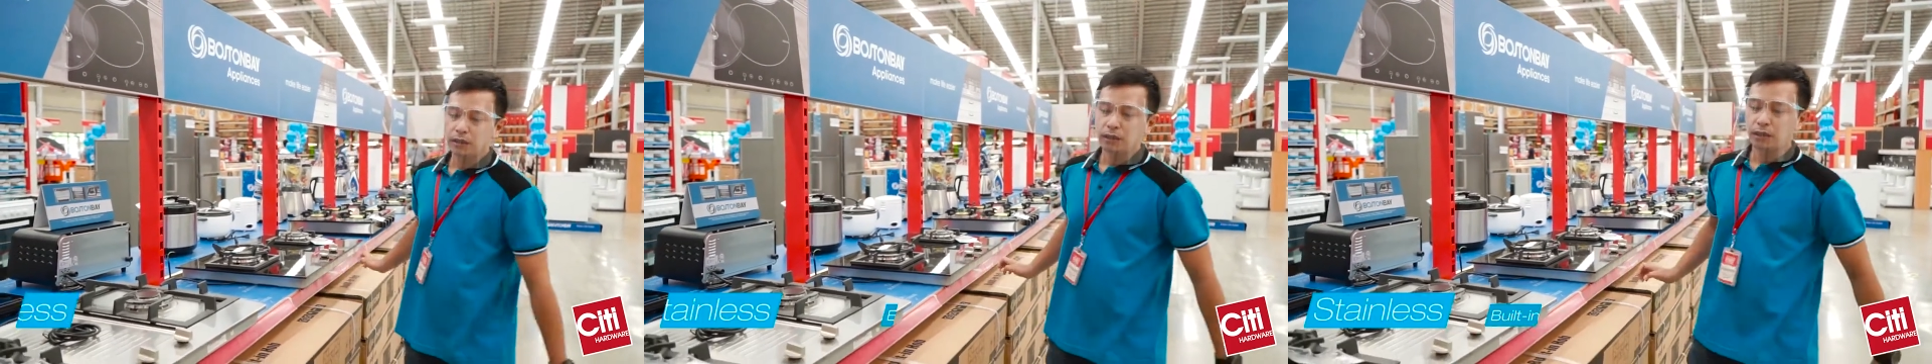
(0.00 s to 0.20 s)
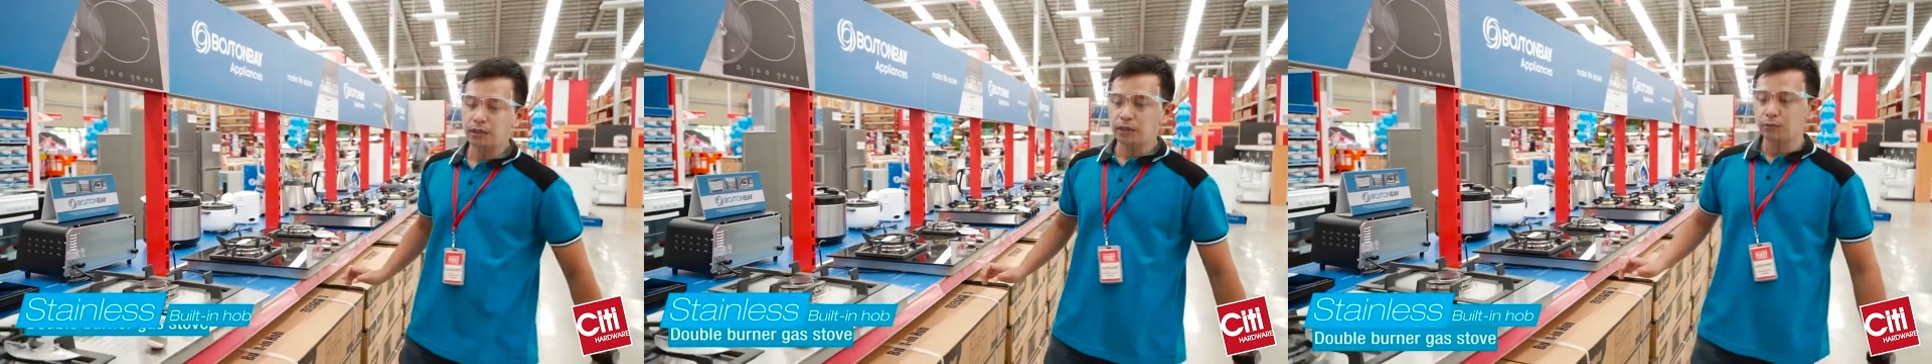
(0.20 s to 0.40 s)

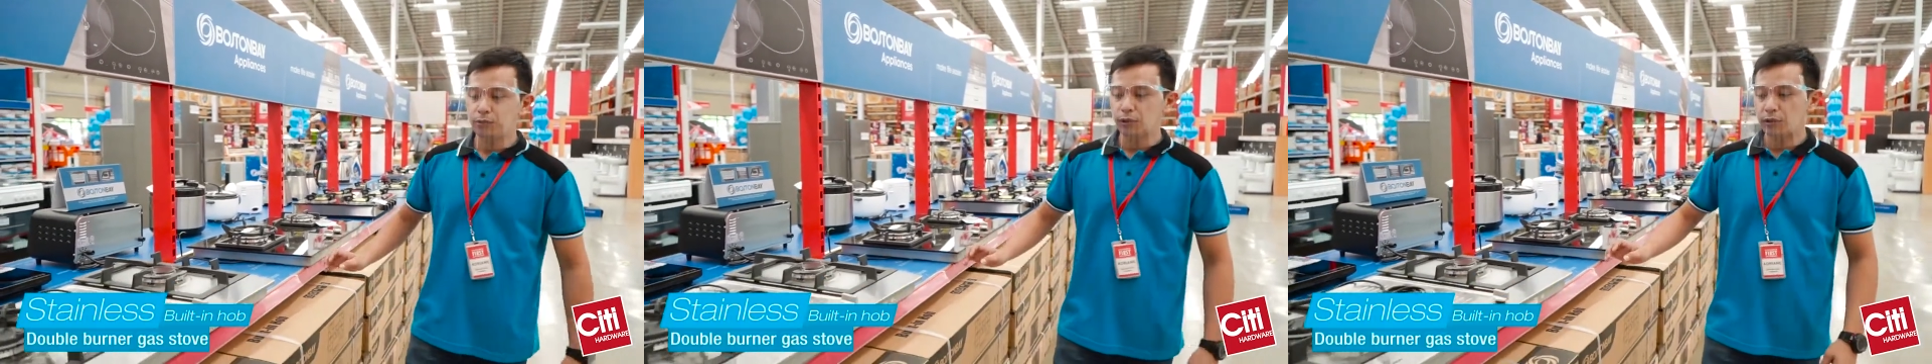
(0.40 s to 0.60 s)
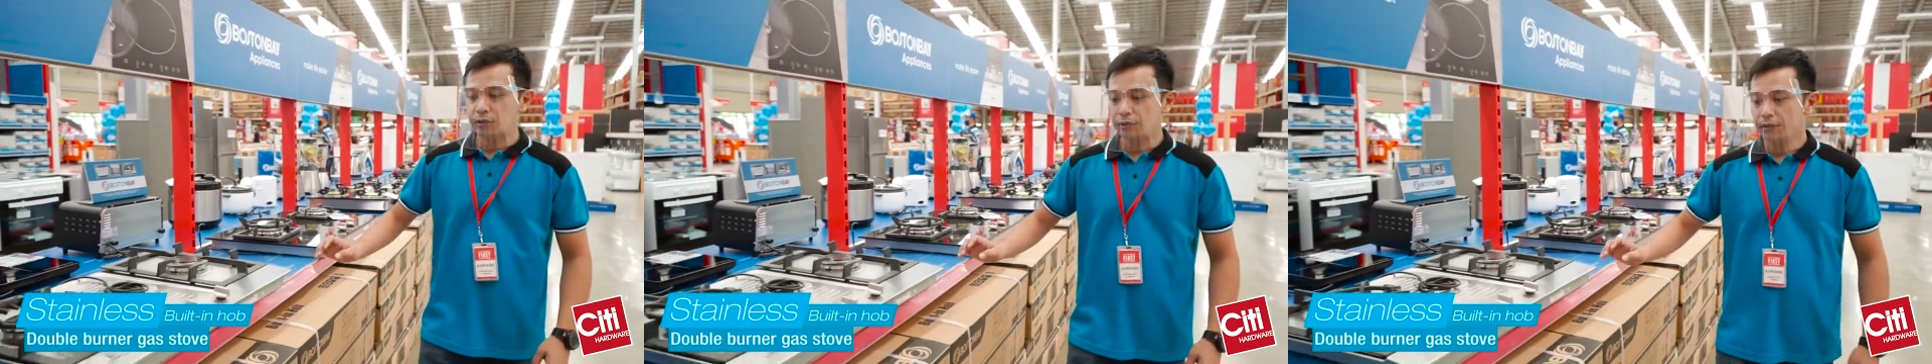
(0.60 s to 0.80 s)
and we
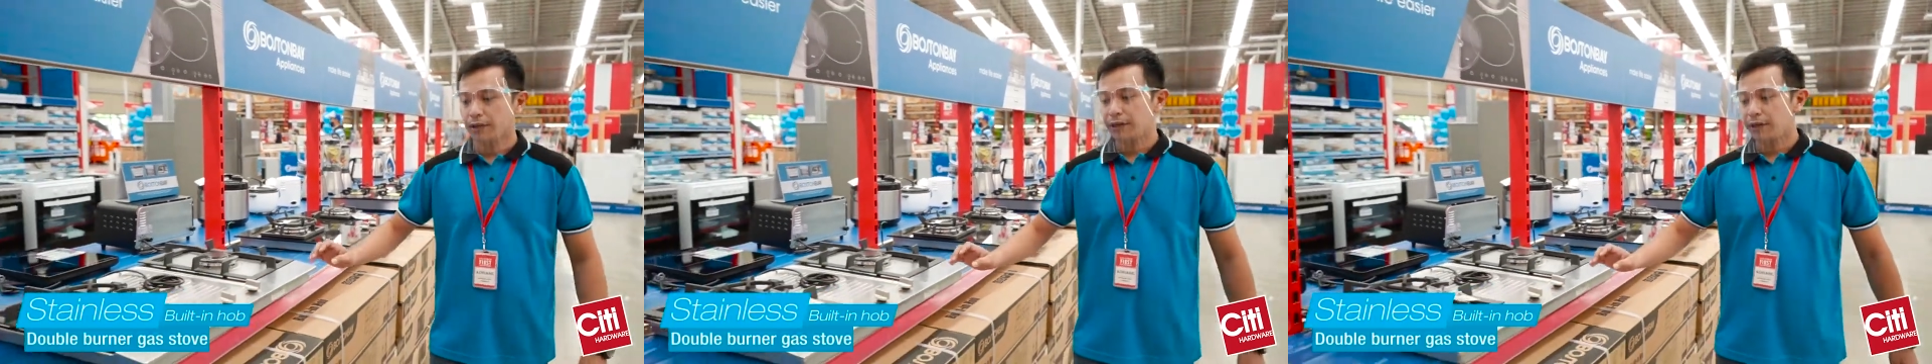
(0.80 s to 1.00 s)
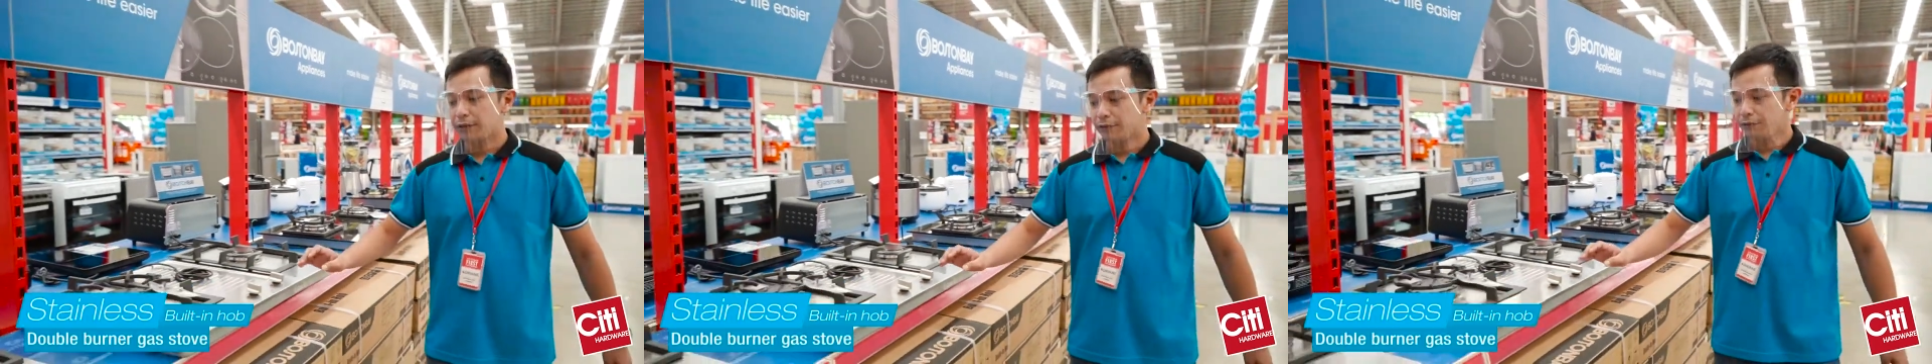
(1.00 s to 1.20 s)
also
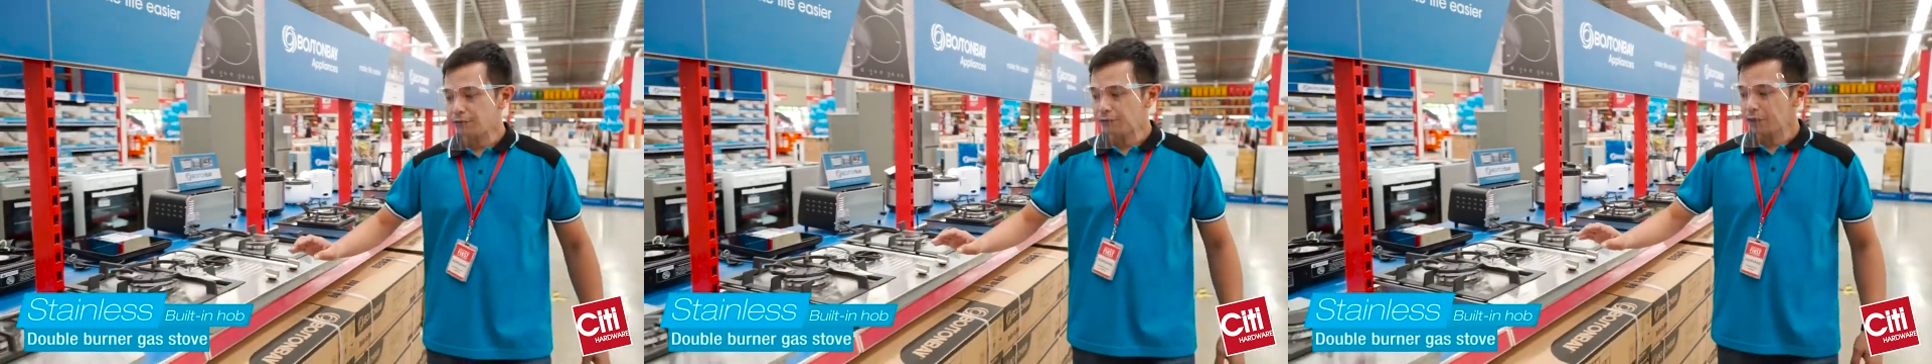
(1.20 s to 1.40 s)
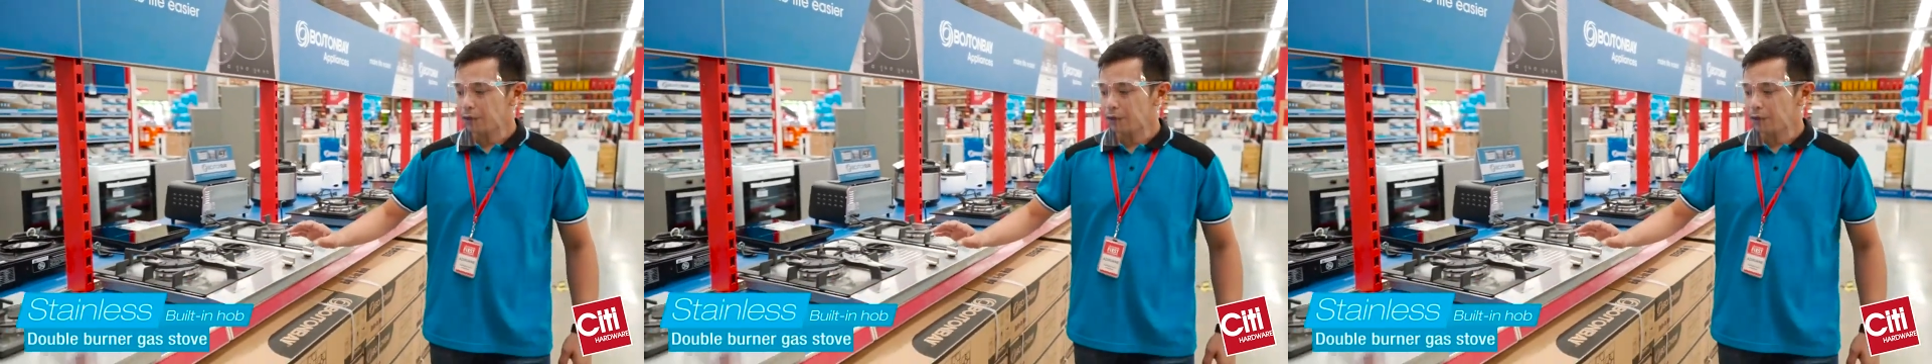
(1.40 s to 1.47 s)
have